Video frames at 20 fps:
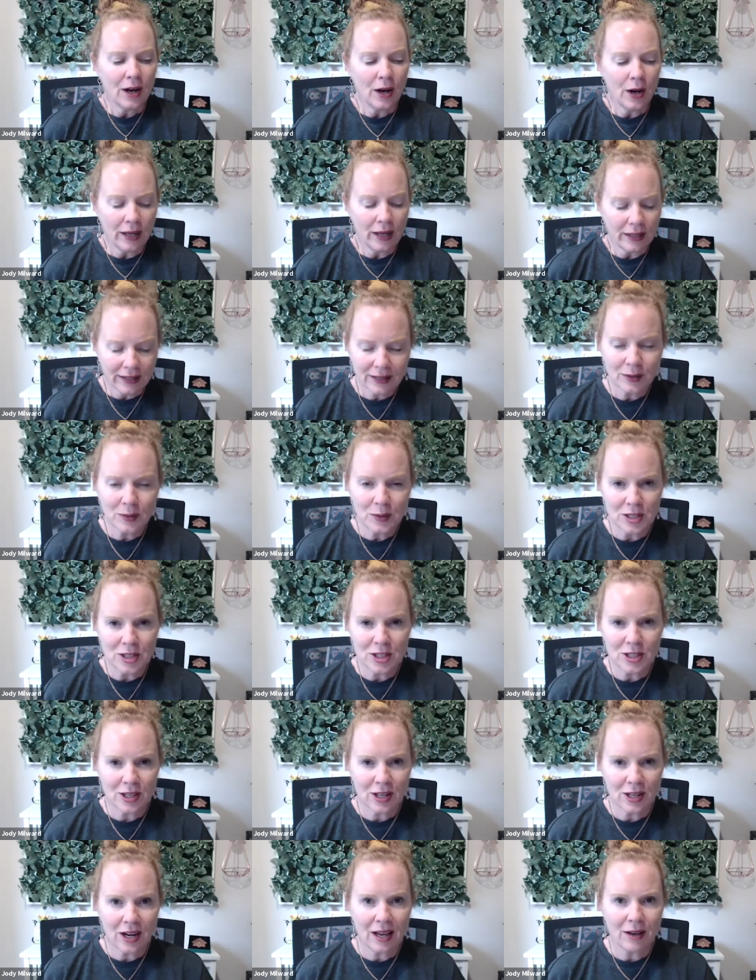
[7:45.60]
another question
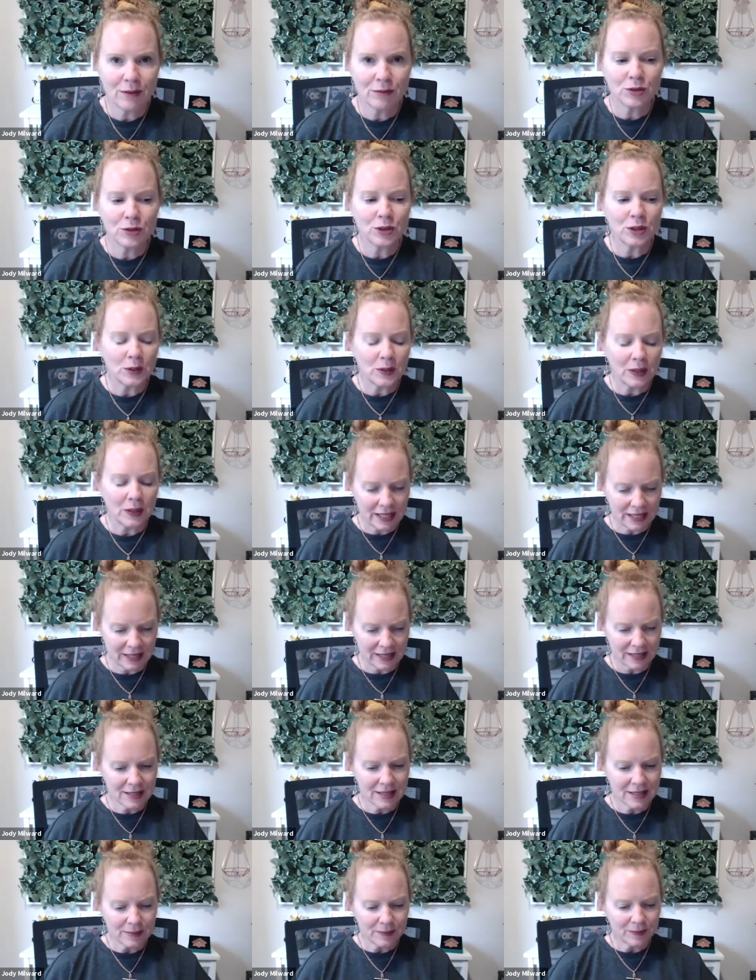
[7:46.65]
that I have for you
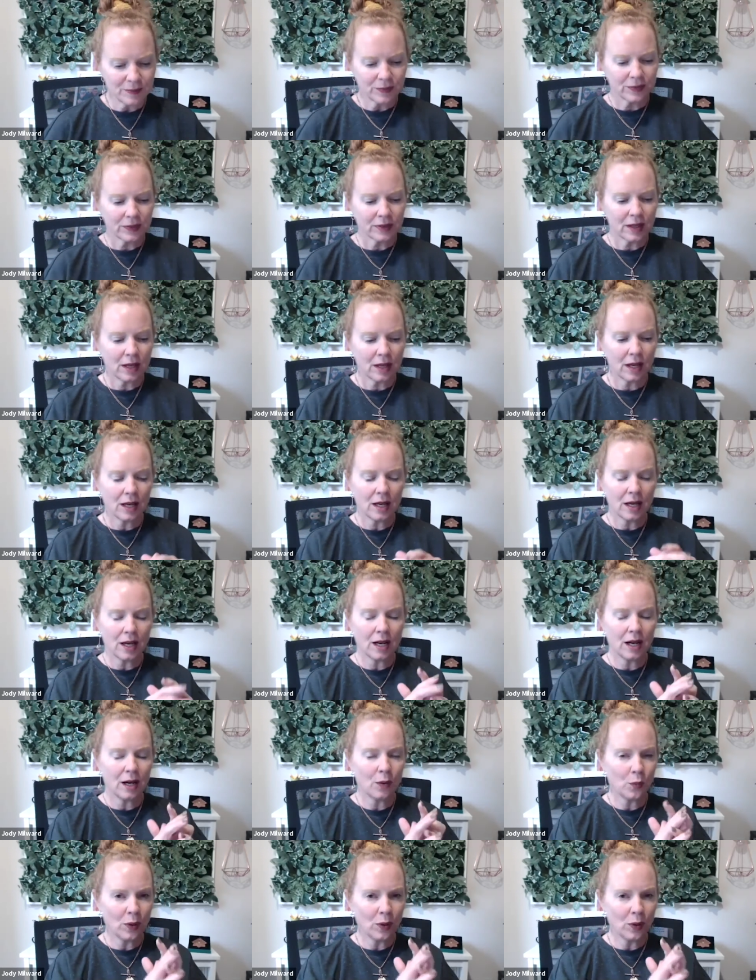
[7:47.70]
is
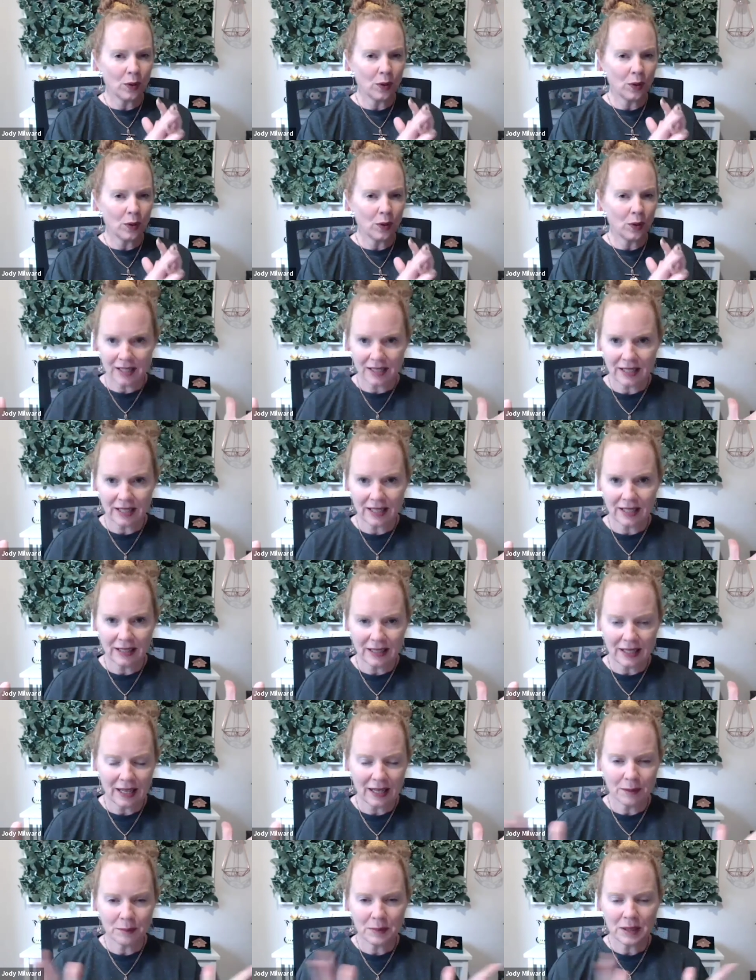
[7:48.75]
when you started out,
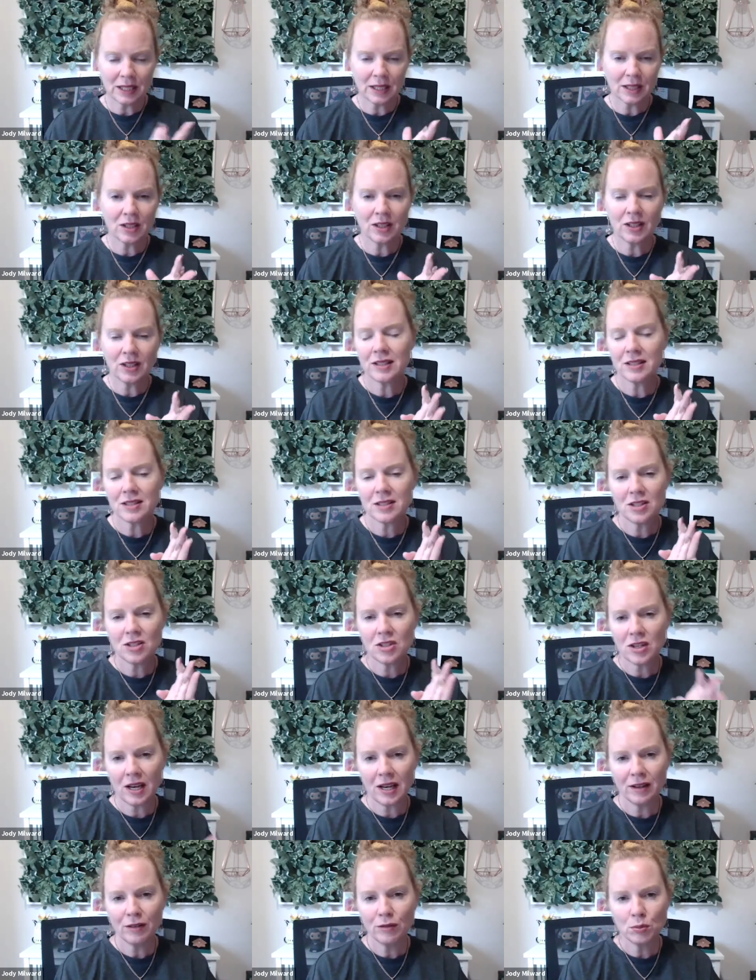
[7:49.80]
how many clients did
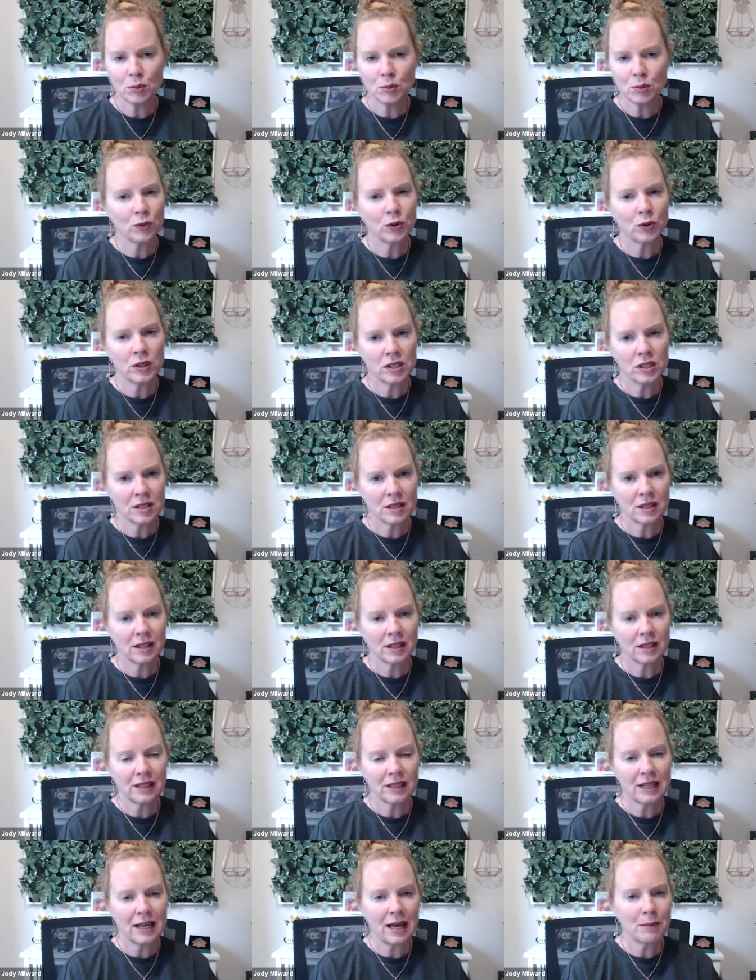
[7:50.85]
you have before you did the
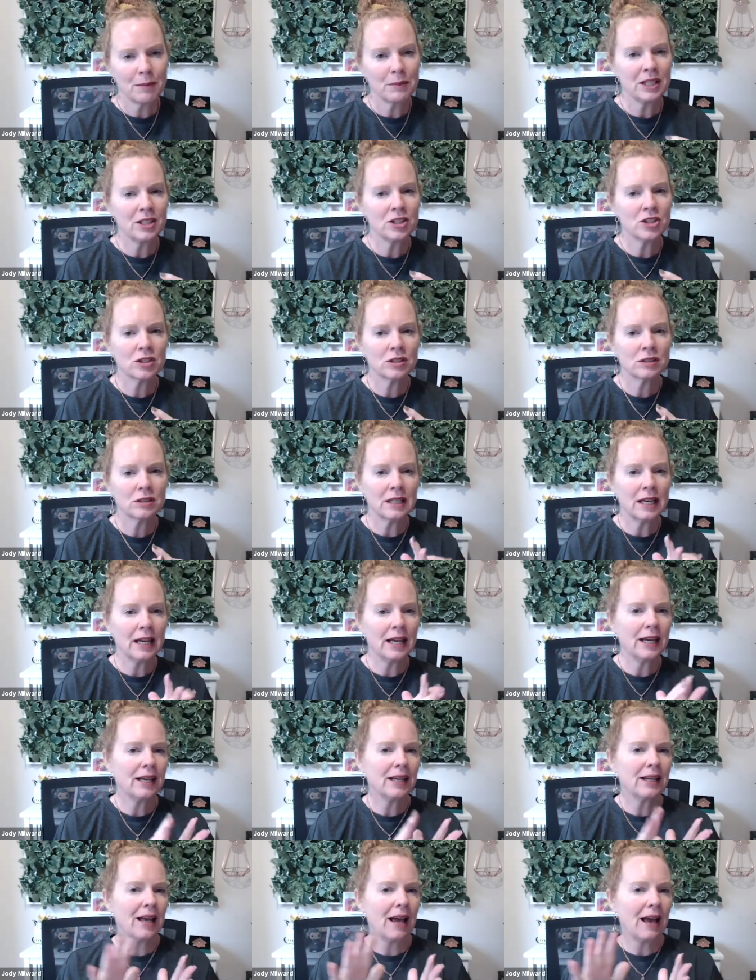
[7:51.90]
Elite Ad Manager?
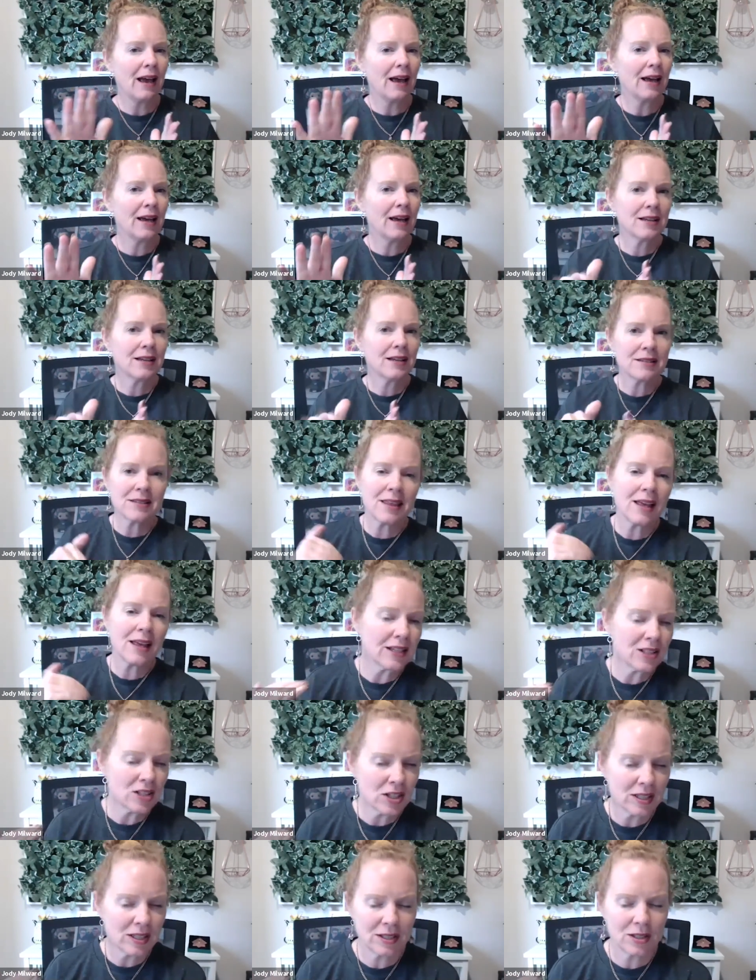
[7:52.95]
And has that
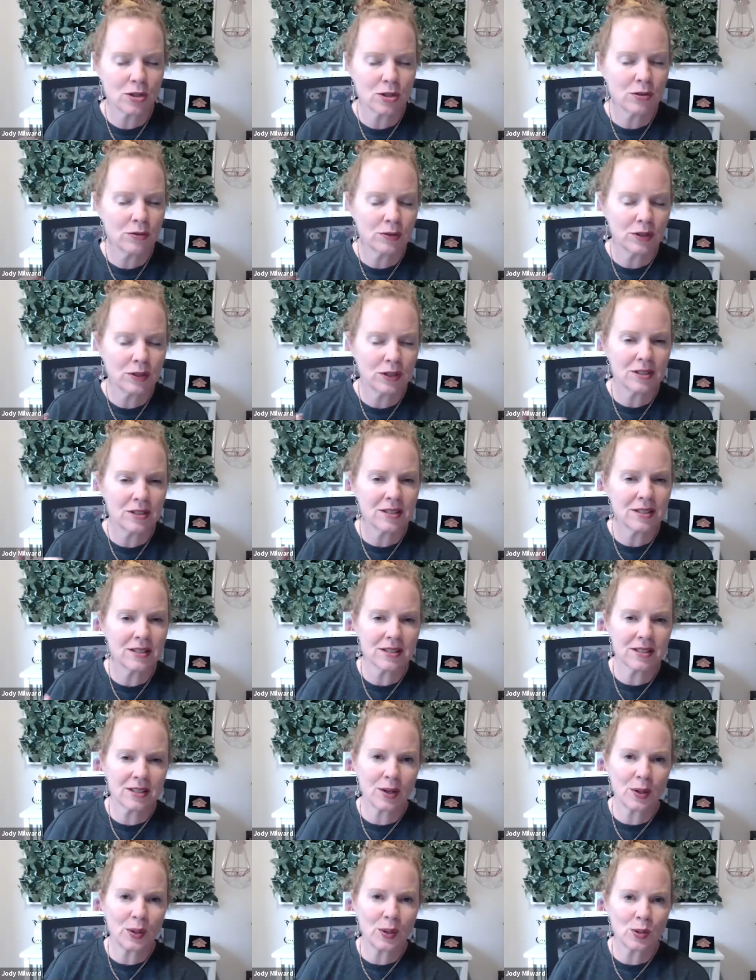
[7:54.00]
changed for you since
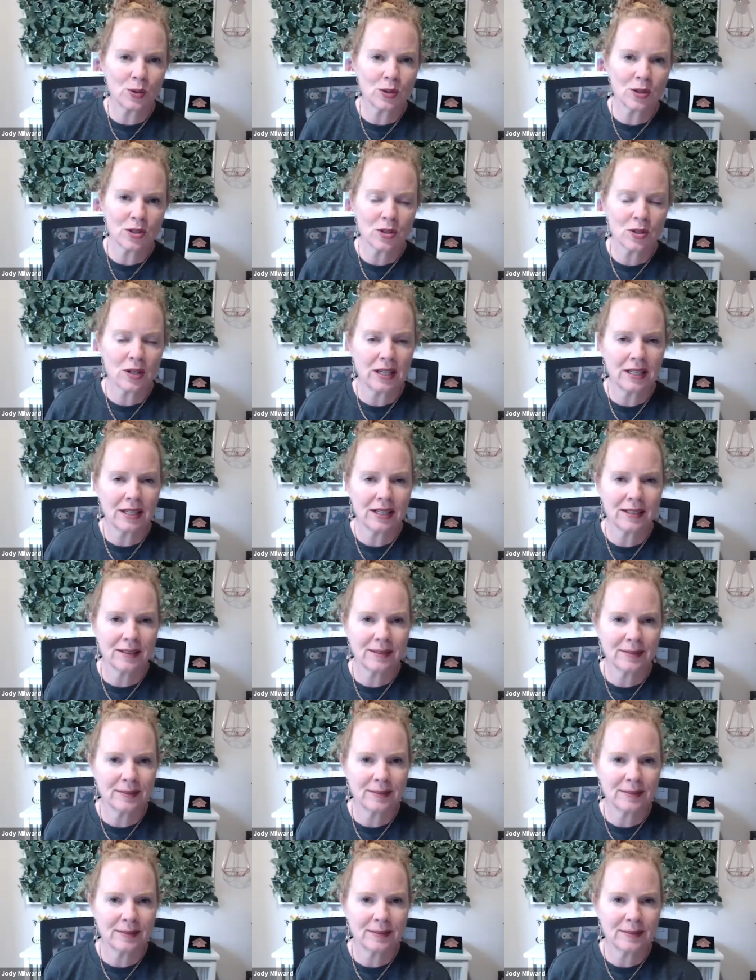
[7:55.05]
going through the training?